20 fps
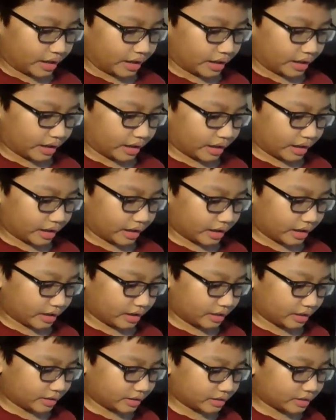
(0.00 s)

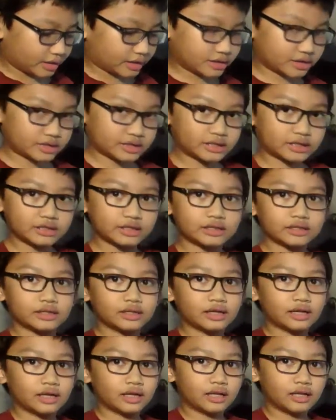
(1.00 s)
and it's
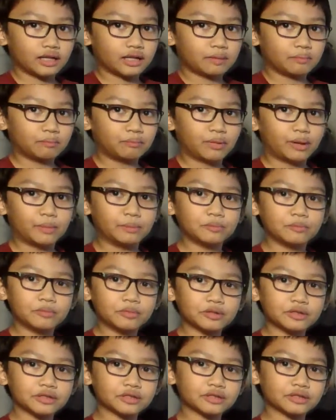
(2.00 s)

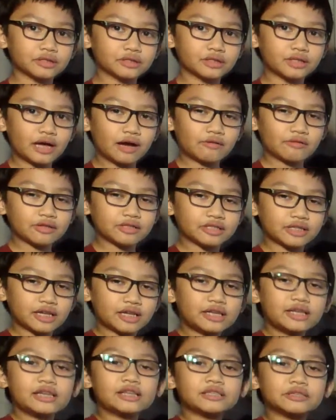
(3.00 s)
bumps, I would
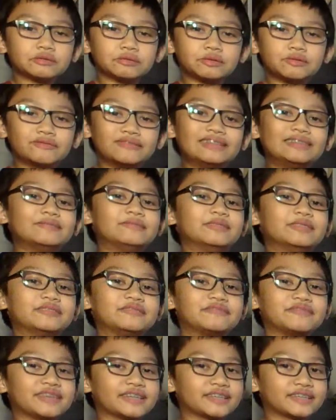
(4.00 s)
say, and you would read with
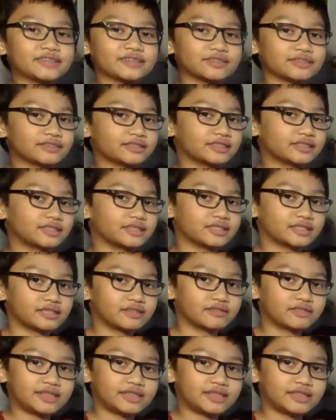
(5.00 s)
fingers.